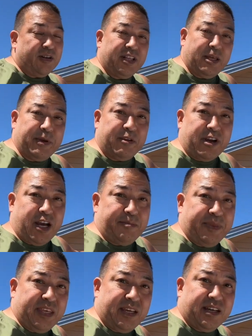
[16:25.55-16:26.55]
let me
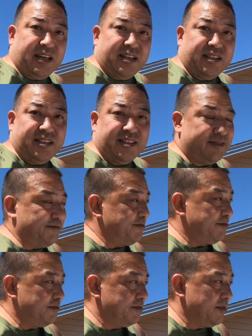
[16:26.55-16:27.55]
grab the
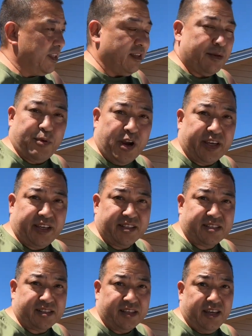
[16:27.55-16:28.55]

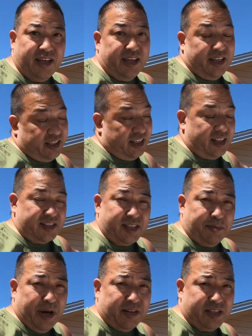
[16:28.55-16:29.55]
brackets, get this
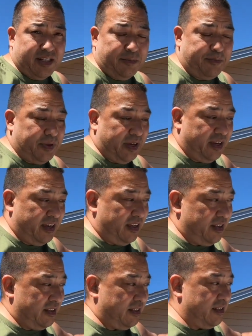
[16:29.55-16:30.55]
thing mounted up,
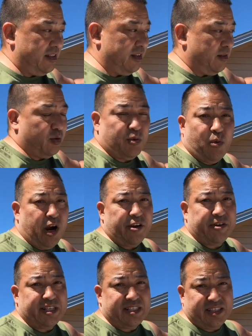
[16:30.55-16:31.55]
and the
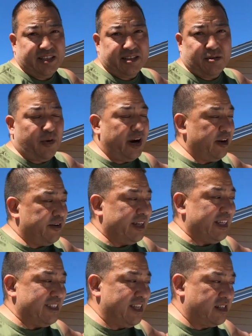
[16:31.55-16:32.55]

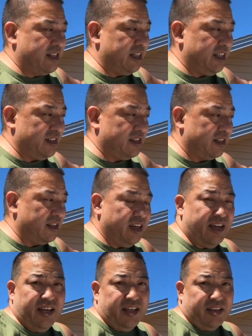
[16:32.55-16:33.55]
wiring is actually easy.
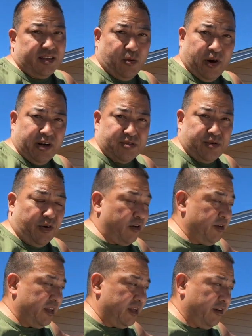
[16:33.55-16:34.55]
The wires are
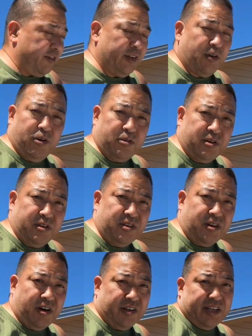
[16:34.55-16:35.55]
already there from the old one.
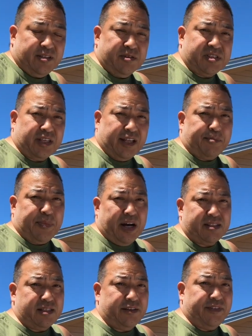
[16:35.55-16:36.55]
All I do is connect
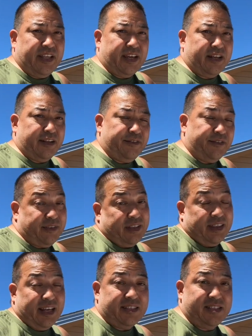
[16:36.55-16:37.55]
positive and negative,
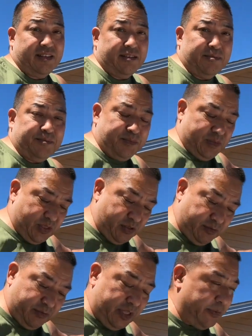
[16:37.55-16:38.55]
and that's it.
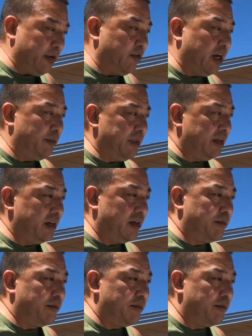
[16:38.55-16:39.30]
So let me grab the